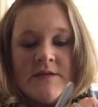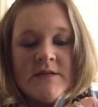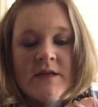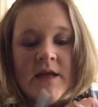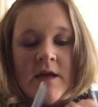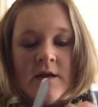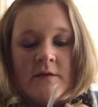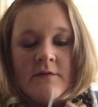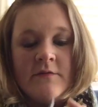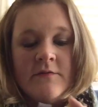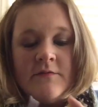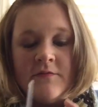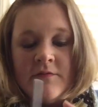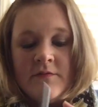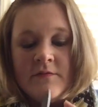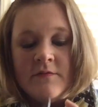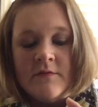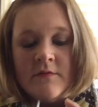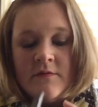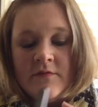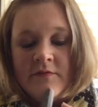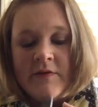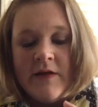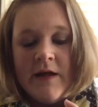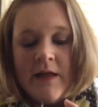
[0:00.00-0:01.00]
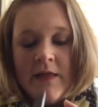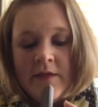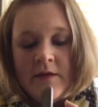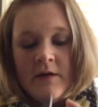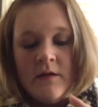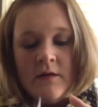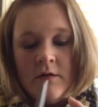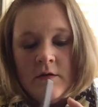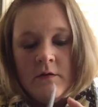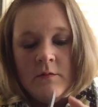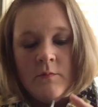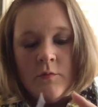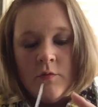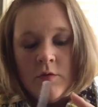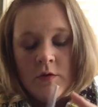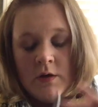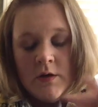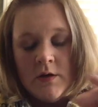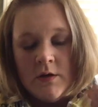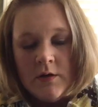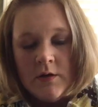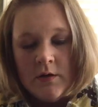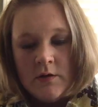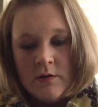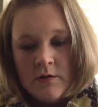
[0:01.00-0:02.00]
kind of file it a little
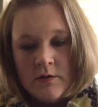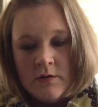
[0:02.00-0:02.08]
more.